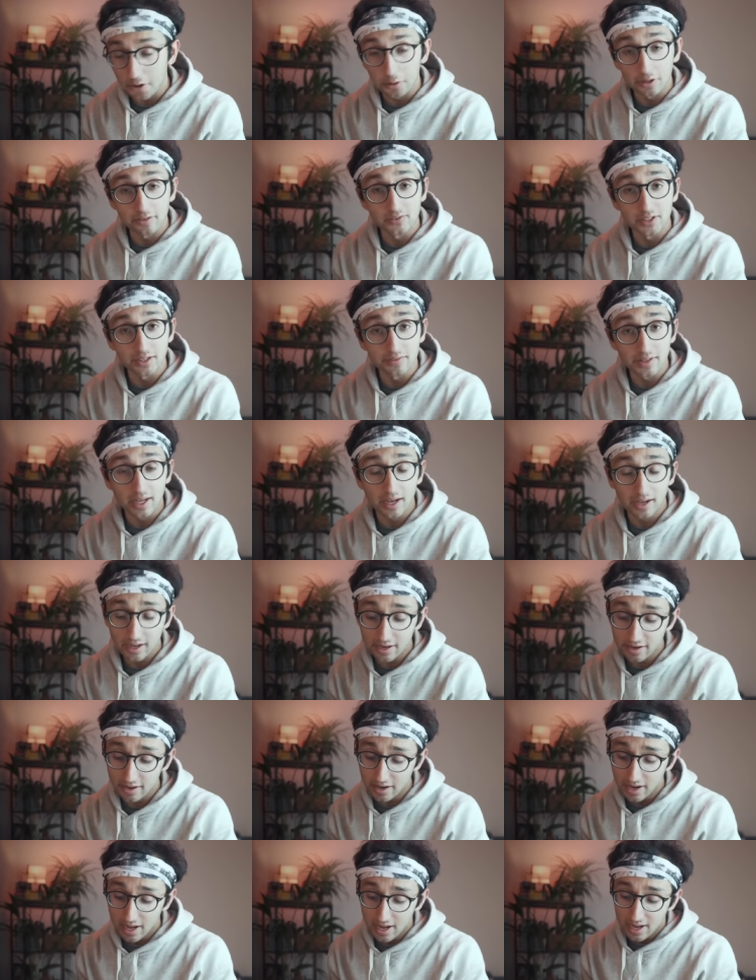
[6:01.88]
how I've done that
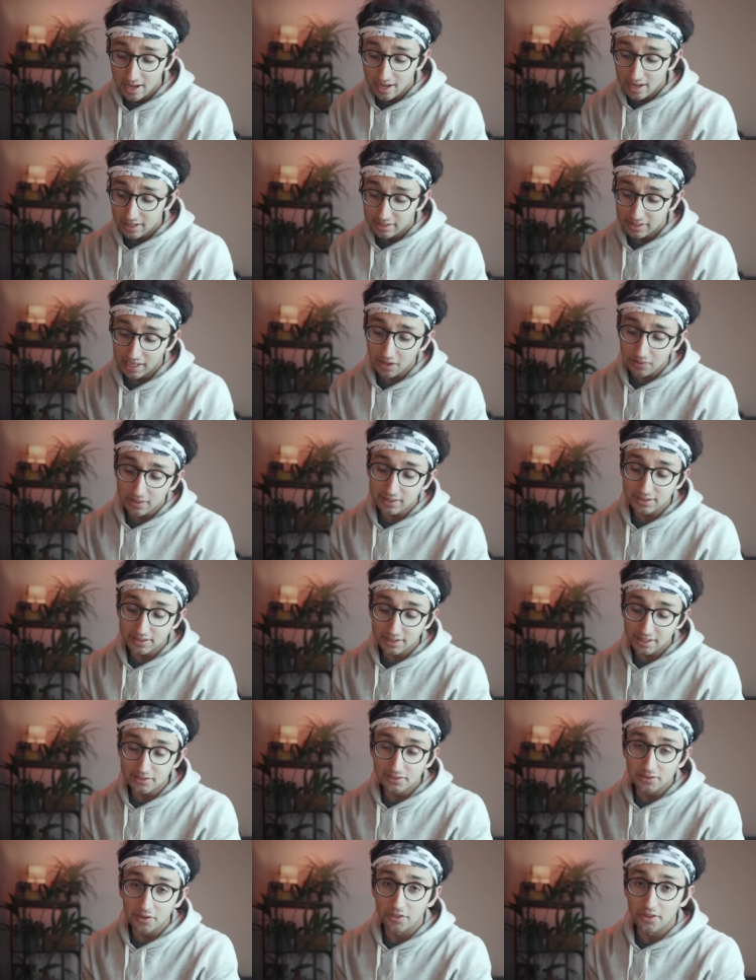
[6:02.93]
here. Now let's
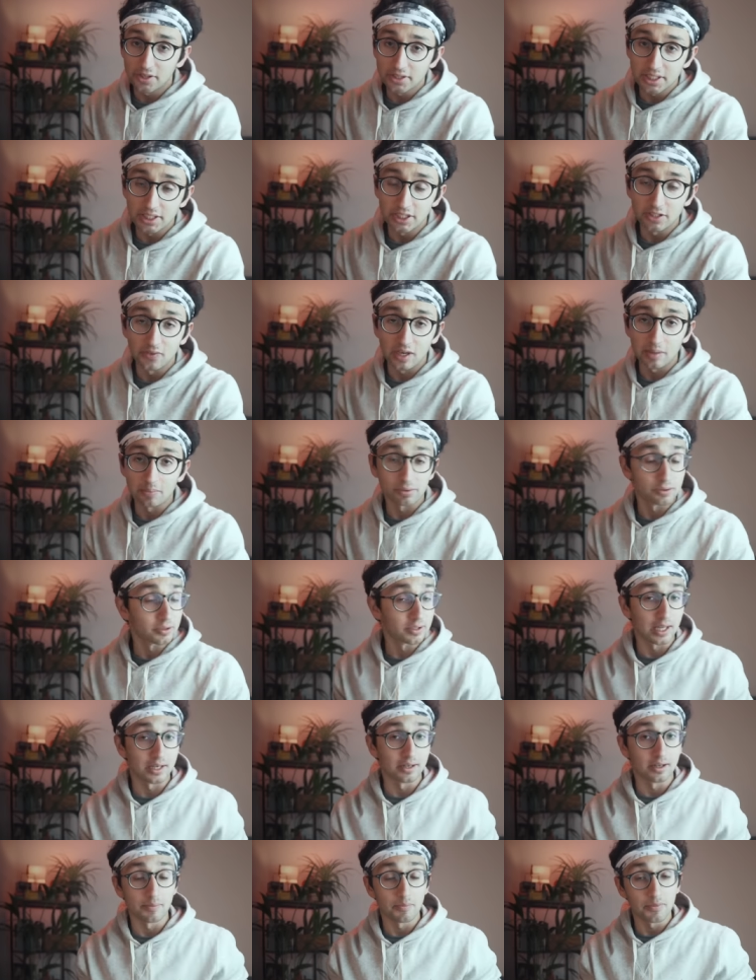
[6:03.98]
say it's the 13th of
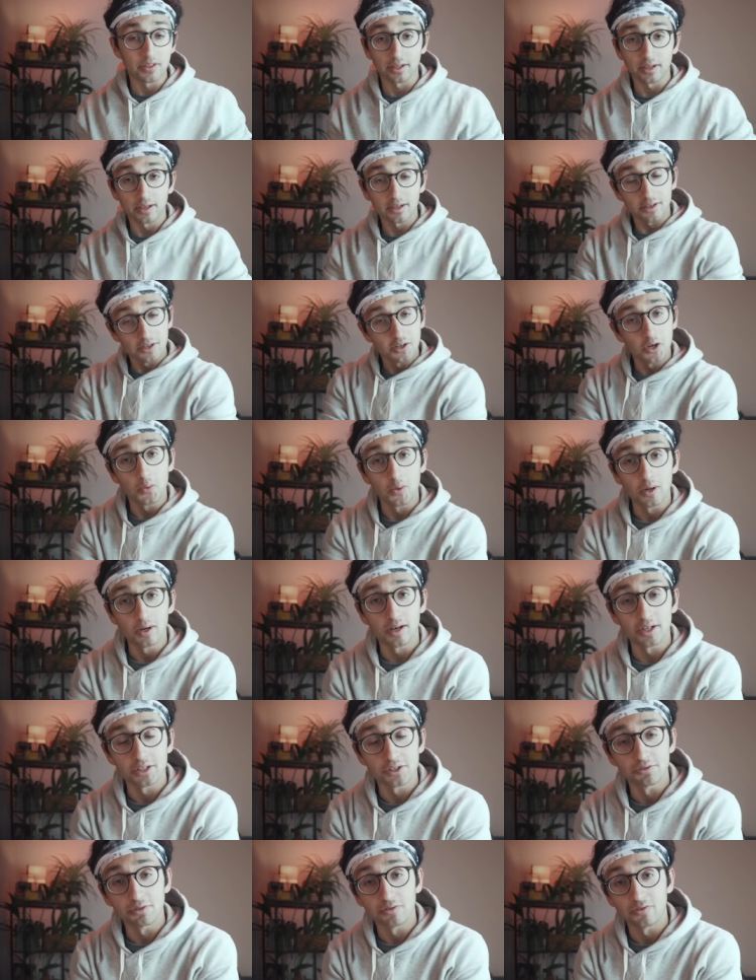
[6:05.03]
April and I'm thinking, you know
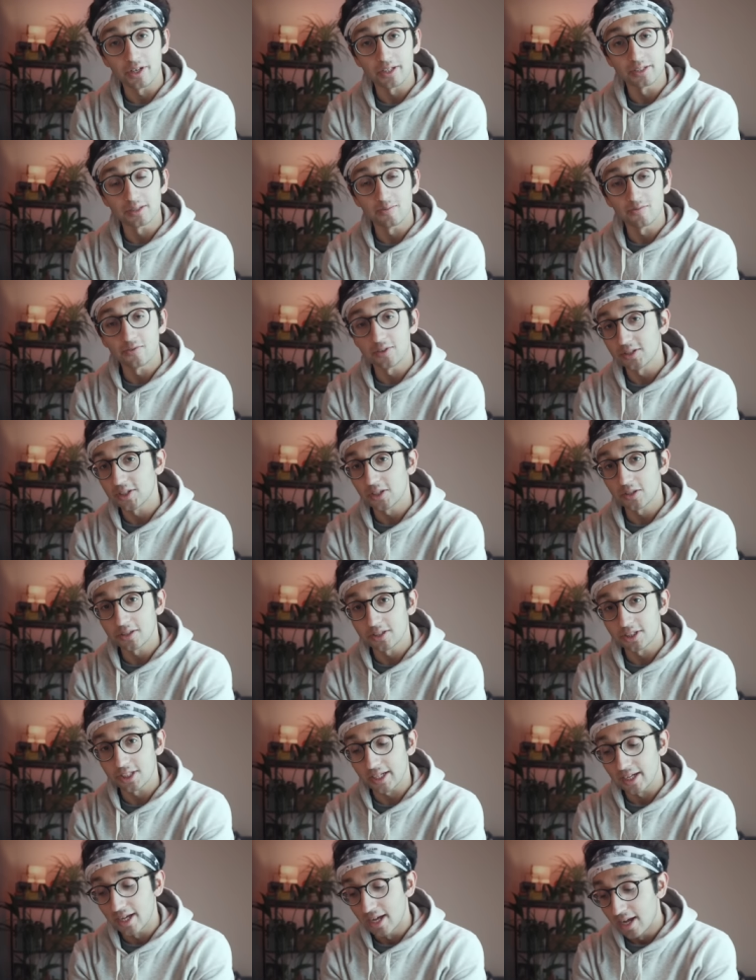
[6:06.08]
what, I should revise some
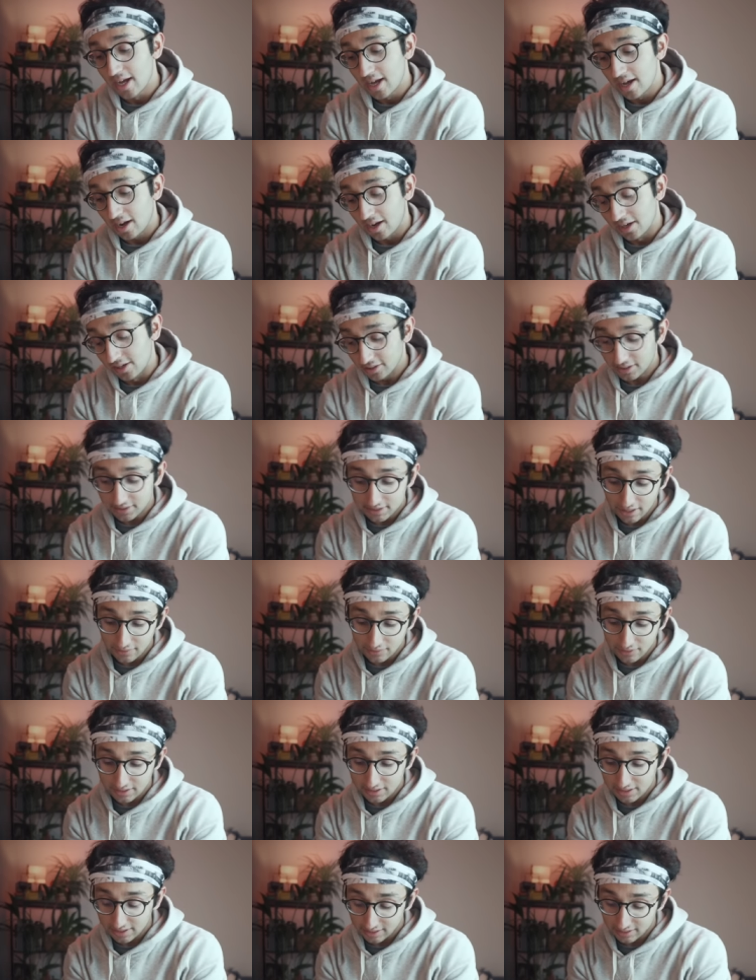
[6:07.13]
physiology. I look down
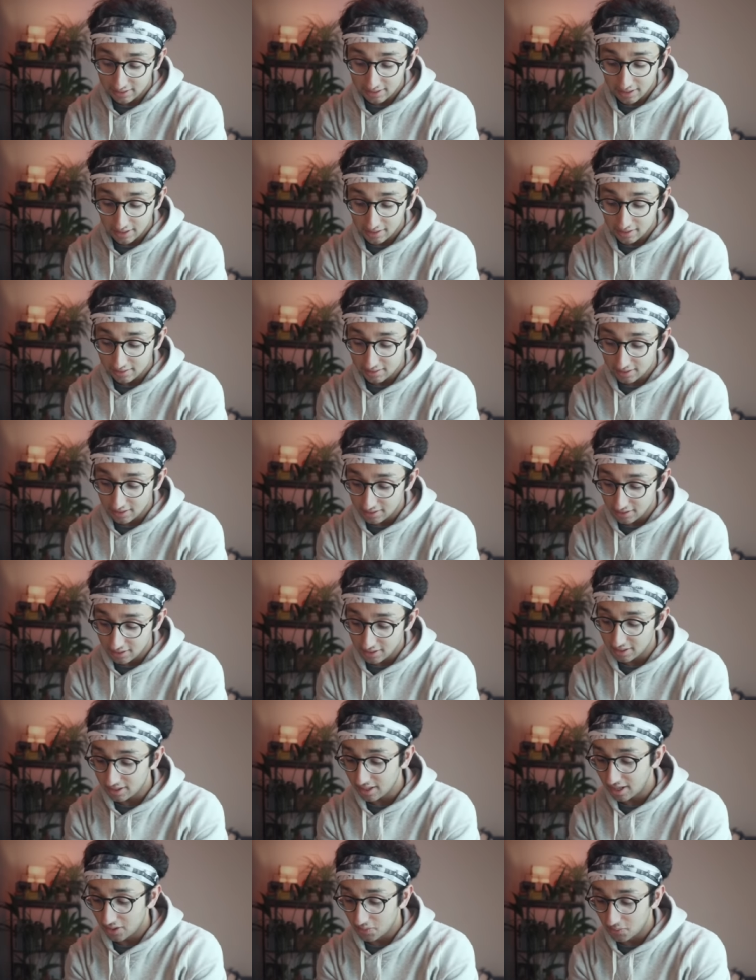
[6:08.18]
this list and I see
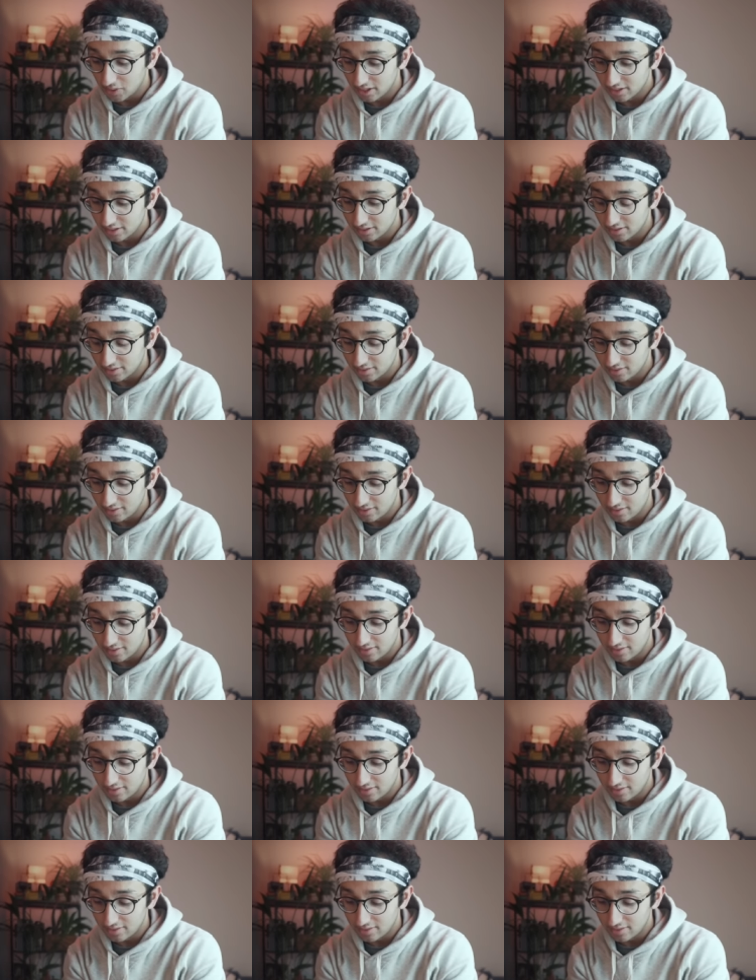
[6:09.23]
that, okay, well,